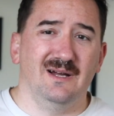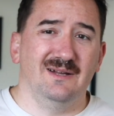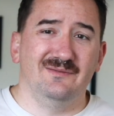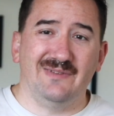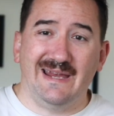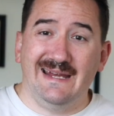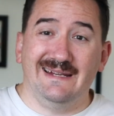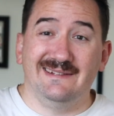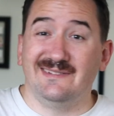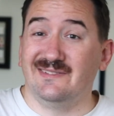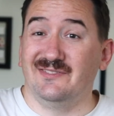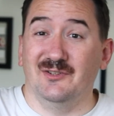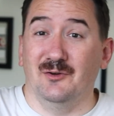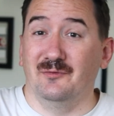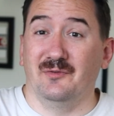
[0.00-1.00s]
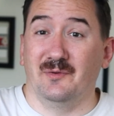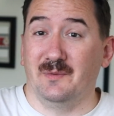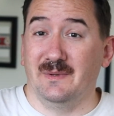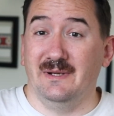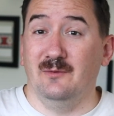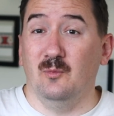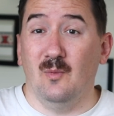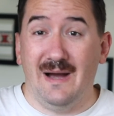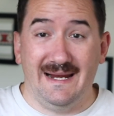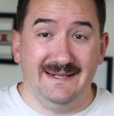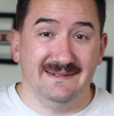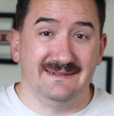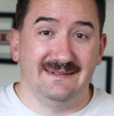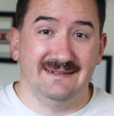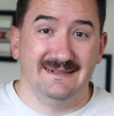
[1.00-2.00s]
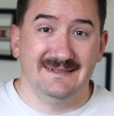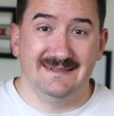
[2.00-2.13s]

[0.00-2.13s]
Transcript: of a silvery white.